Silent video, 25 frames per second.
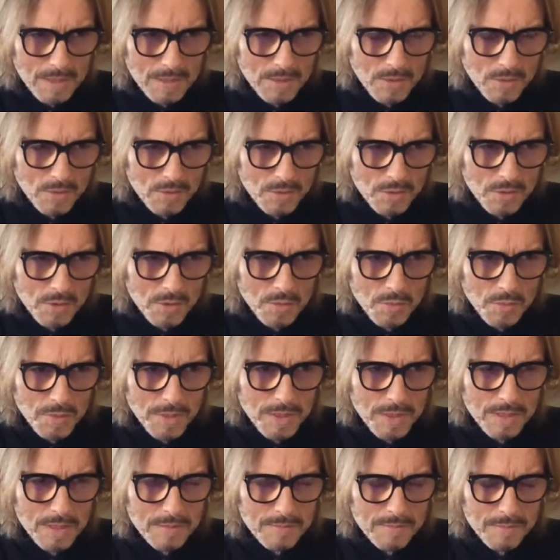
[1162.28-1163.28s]
you know,
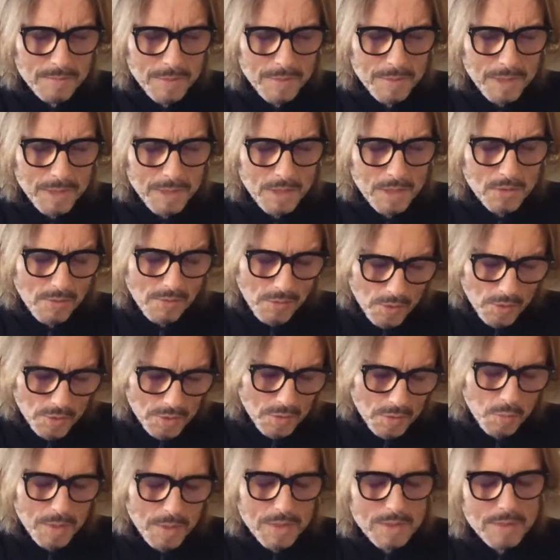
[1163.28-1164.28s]
because of
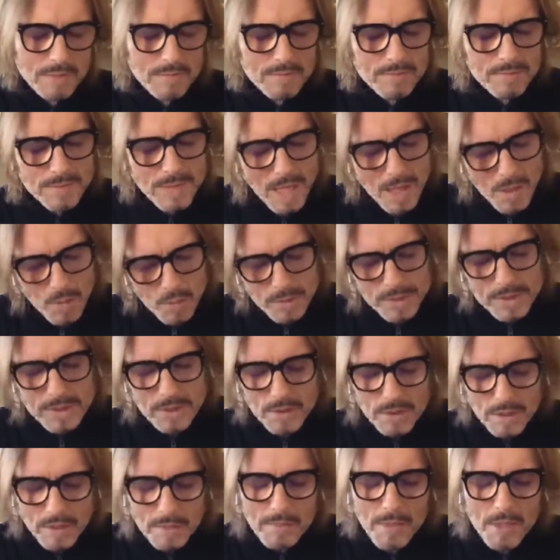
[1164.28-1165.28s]
course now we
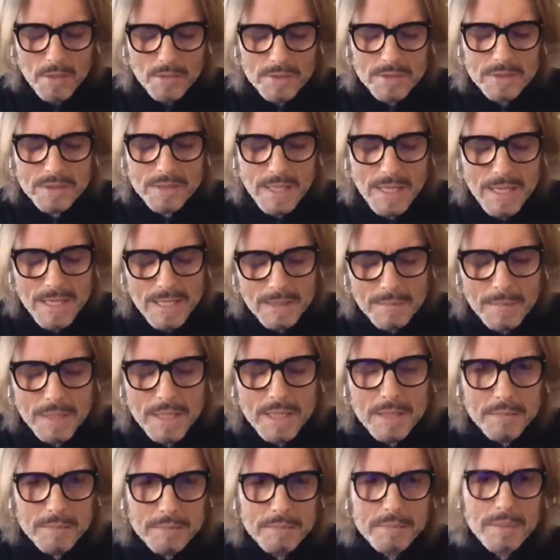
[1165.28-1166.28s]
talk about style,
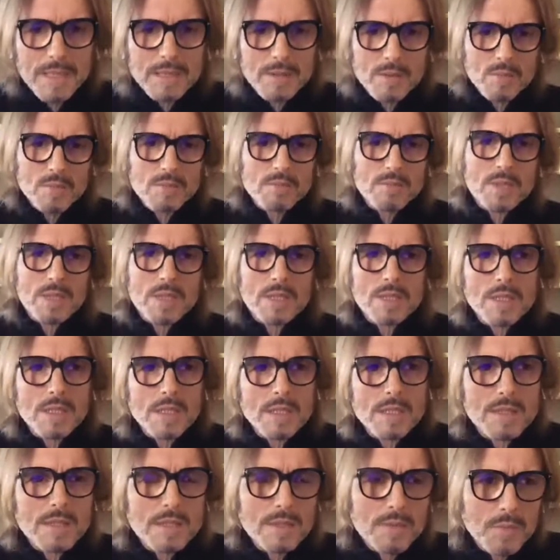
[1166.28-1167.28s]
but
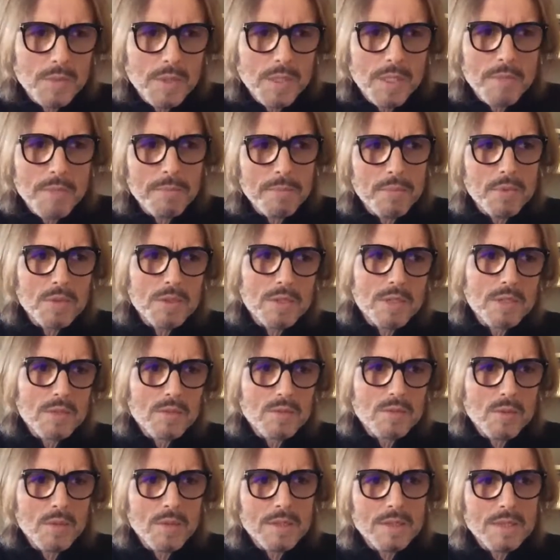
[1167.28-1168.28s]
it's really
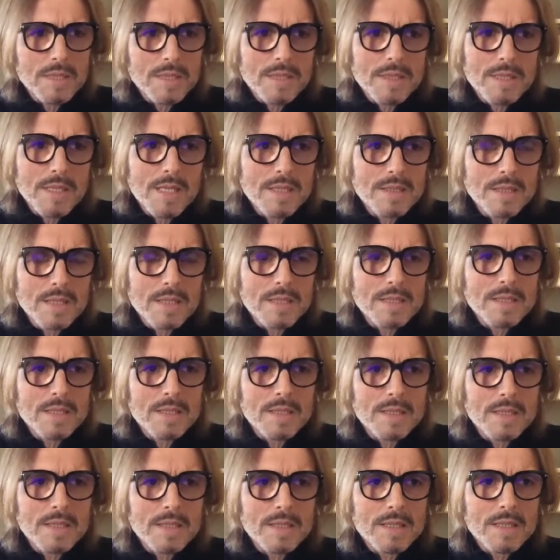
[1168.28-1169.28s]
important to understand that
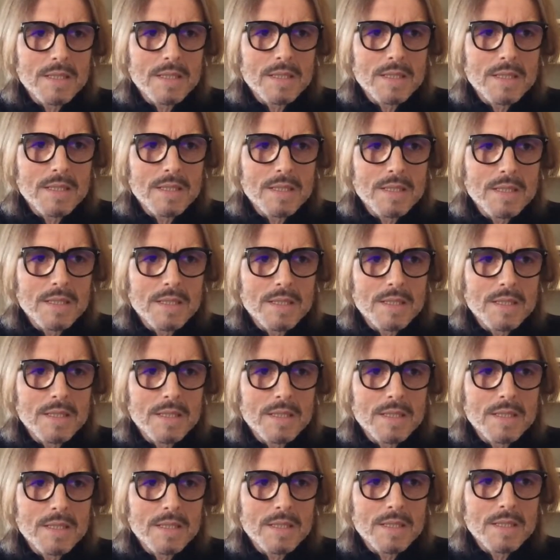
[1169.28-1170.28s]
a
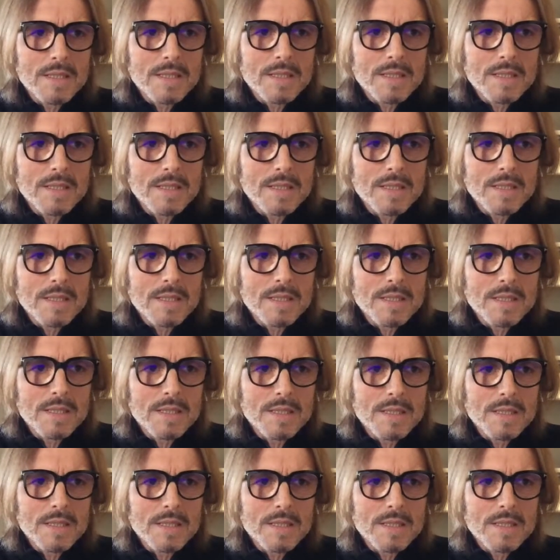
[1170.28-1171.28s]
company in
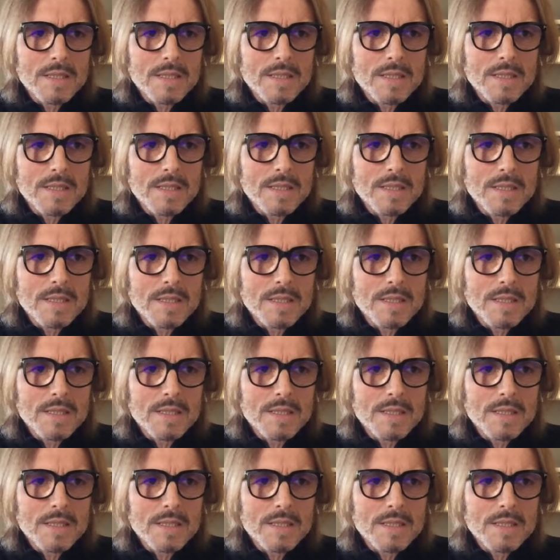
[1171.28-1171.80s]
itself. It's also